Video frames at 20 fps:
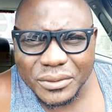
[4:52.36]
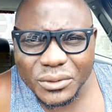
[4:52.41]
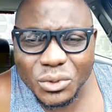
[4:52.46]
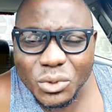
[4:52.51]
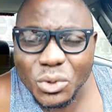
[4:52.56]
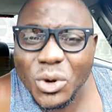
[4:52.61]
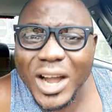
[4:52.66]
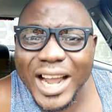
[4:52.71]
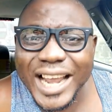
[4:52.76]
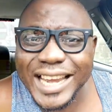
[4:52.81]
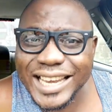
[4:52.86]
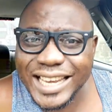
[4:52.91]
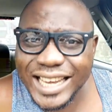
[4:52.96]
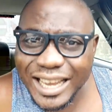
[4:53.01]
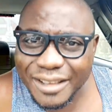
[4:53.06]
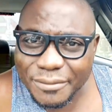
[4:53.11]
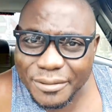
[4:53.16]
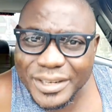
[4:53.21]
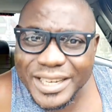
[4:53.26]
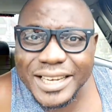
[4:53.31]
You are
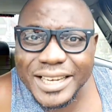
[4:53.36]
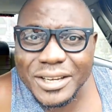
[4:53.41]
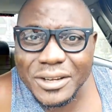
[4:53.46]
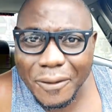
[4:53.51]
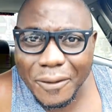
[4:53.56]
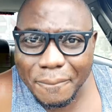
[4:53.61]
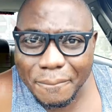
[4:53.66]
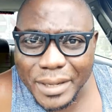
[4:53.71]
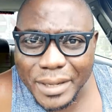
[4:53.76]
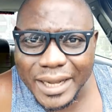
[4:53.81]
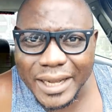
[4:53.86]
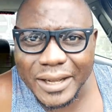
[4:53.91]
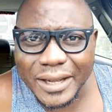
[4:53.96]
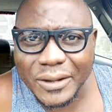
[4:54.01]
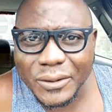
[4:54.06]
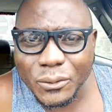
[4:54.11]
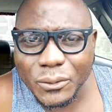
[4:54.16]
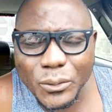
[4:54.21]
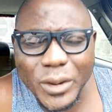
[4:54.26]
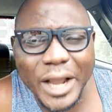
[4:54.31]
11 in number.
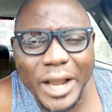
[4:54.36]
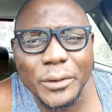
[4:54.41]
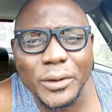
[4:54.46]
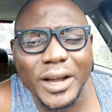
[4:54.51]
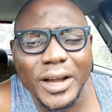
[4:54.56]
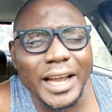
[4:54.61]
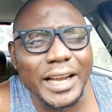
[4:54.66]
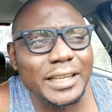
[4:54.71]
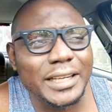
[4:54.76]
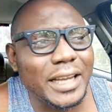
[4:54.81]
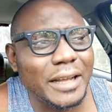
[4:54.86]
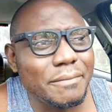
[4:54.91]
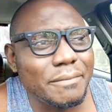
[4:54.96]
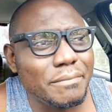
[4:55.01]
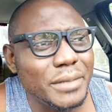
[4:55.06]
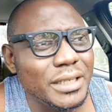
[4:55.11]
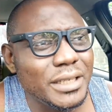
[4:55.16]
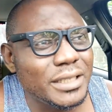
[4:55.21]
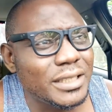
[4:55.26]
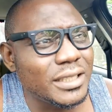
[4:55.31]
Where you had that
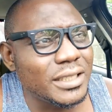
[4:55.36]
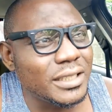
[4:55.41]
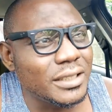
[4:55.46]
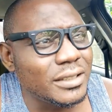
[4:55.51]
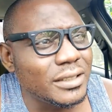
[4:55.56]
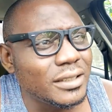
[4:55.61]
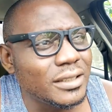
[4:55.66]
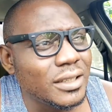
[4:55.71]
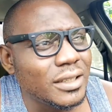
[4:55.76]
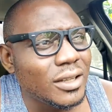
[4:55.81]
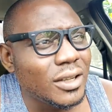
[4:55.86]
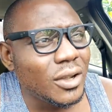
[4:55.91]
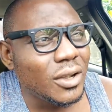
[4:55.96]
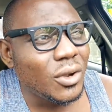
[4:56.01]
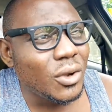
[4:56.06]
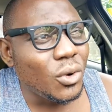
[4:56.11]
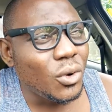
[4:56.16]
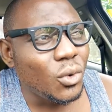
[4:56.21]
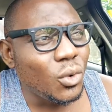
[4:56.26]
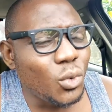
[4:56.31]
meeting,
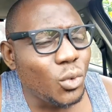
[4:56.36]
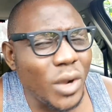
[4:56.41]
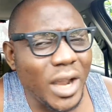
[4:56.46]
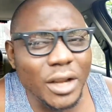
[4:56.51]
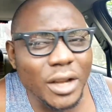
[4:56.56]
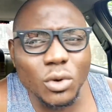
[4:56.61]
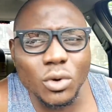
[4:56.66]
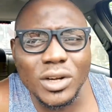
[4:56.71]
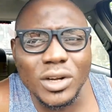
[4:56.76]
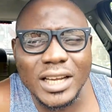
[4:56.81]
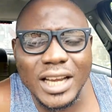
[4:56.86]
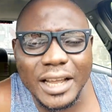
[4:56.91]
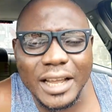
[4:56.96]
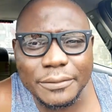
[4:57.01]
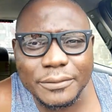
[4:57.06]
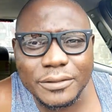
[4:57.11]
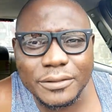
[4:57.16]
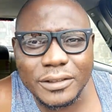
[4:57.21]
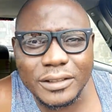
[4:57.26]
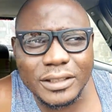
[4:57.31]
where you
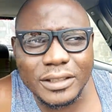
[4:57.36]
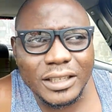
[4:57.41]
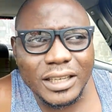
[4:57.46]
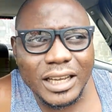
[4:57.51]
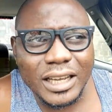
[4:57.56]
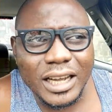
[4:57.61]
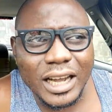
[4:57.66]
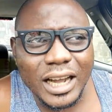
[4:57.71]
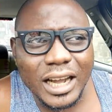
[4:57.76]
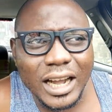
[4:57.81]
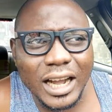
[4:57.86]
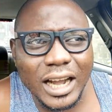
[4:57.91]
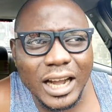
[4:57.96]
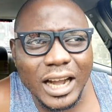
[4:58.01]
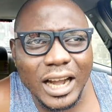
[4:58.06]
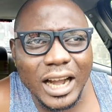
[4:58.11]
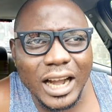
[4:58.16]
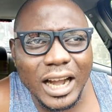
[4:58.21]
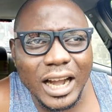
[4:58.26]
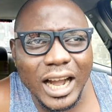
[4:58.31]
left
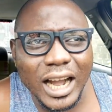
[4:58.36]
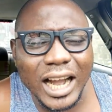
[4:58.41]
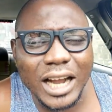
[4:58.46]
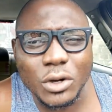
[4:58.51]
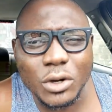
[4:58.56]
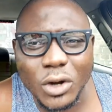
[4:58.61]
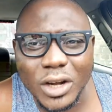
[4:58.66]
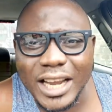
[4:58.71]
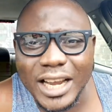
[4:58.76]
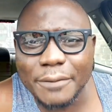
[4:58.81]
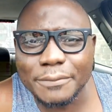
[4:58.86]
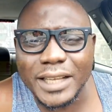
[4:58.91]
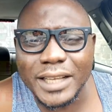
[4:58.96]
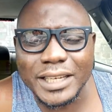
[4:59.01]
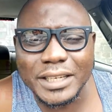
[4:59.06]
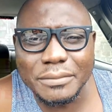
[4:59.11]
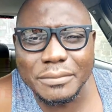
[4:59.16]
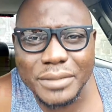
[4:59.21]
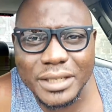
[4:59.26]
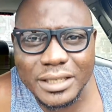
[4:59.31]
and gone
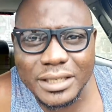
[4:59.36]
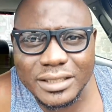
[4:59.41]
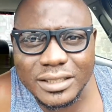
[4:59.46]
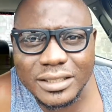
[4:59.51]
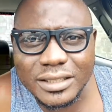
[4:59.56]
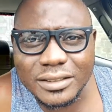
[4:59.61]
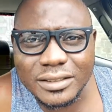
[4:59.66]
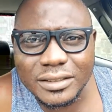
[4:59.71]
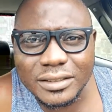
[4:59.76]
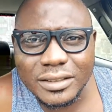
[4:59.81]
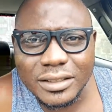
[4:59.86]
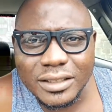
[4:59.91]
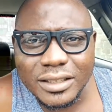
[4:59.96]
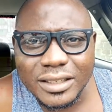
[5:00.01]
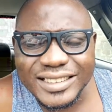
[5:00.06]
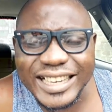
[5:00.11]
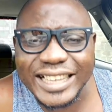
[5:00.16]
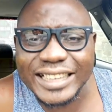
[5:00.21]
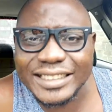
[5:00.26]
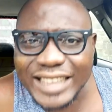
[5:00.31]
after the meeting,
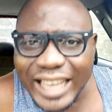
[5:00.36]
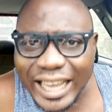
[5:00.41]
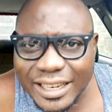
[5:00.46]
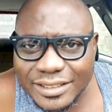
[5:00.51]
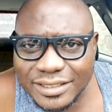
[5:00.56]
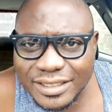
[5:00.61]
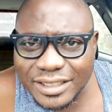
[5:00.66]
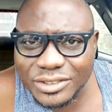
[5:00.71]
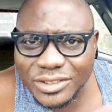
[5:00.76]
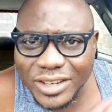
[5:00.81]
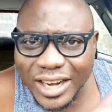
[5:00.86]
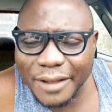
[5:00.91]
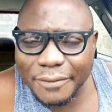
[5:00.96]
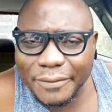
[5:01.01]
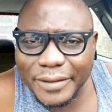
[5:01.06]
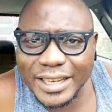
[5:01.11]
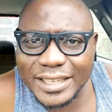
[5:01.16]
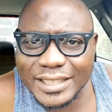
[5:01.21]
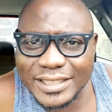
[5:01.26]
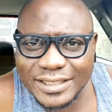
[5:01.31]
the taxi
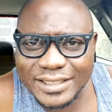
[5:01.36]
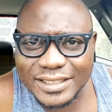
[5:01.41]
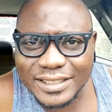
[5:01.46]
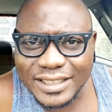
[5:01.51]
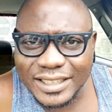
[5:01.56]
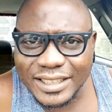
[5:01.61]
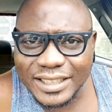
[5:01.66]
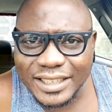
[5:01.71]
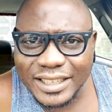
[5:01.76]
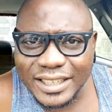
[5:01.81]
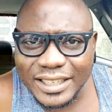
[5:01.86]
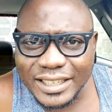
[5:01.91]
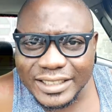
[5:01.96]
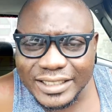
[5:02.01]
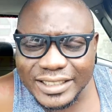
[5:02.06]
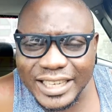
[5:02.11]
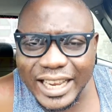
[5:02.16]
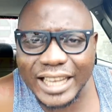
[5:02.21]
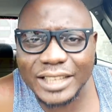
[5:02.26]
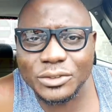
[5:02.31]
drivers,
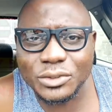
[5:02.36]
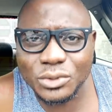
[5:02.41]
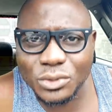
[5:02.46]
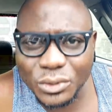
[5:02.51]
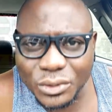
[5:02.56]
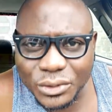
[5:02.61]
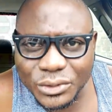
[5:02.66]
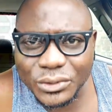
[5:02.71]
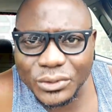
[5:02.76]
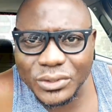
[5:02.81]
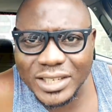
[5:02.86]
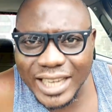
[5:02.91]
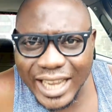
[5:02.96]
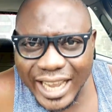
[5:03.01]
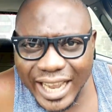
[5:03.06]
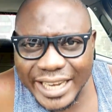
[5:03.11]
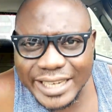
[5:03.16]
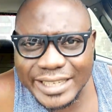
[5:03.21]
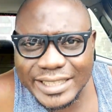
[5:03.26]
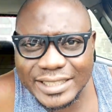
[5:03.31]
that took you
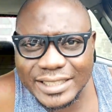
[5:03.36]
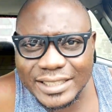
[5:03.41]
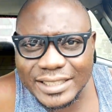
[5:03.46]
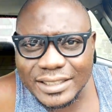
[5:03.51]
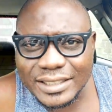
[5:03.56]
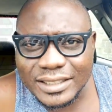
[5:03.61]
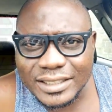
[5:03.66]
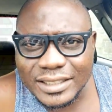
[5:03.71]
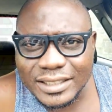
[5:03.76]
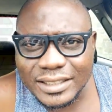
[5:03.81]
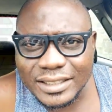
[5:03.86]
guys,